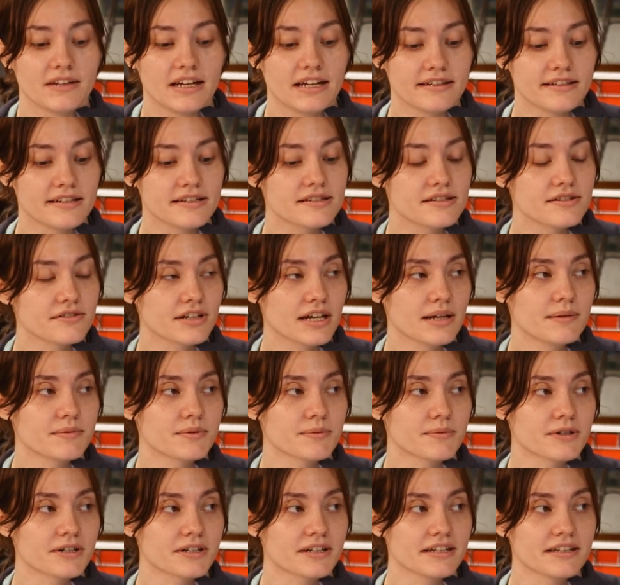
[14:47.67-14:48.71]
and they still came
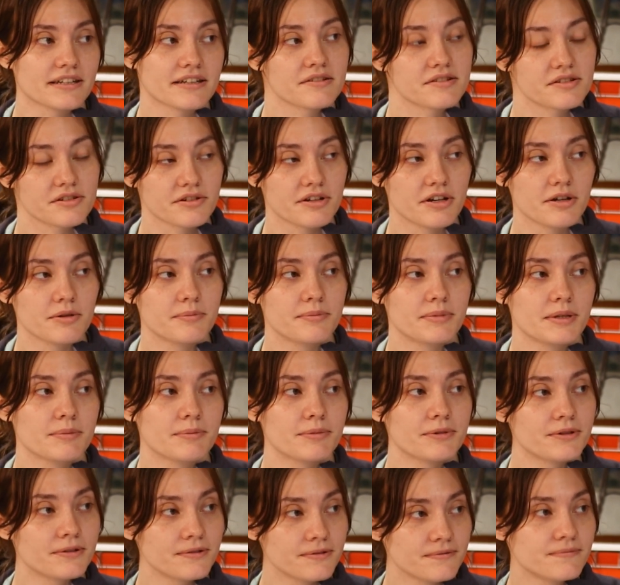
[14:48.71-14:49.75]
to work and they still helped
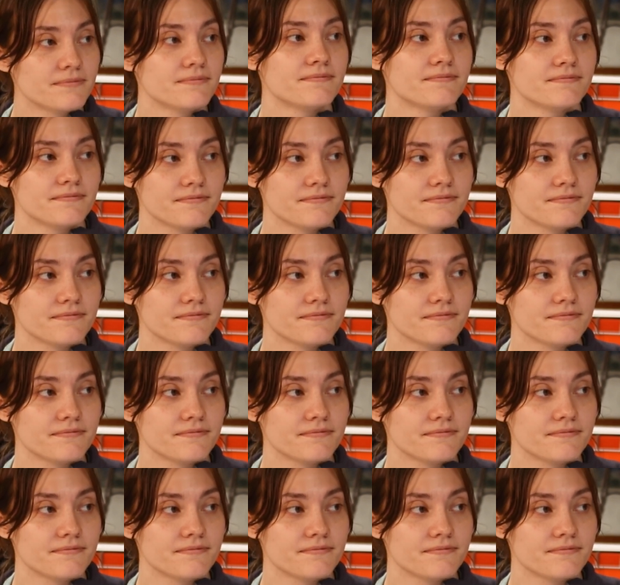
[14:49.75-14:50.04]
people.